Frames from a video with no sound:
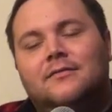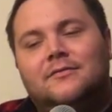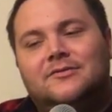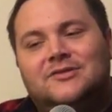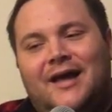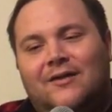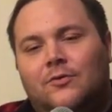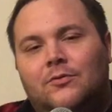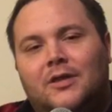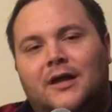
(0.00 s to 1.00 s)
There's not a
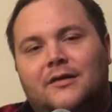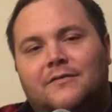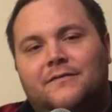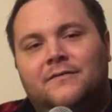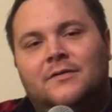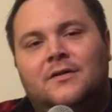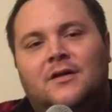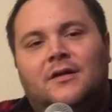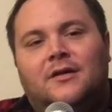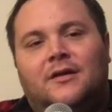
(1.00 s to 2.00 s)
whole lot of,
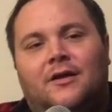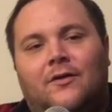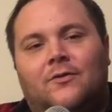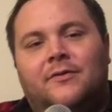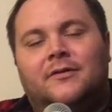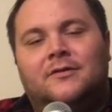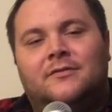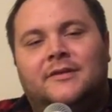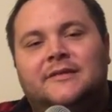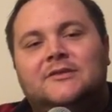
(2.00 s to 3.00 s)
you know,
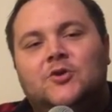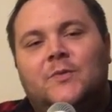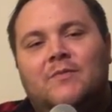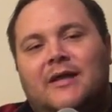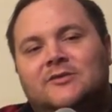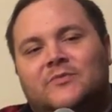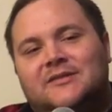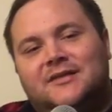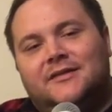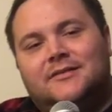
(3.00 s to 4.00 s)
the stupid mental
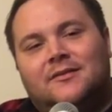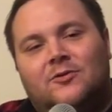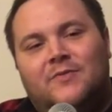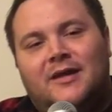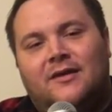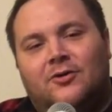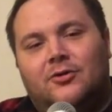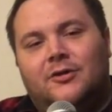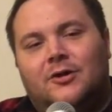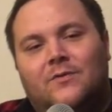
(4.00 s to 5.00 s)
mistakes that they were making
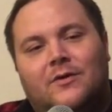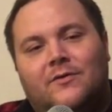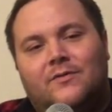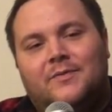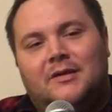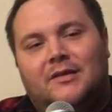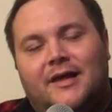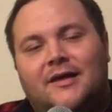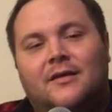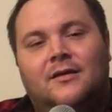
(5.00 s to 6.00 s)
earlier where it would be like,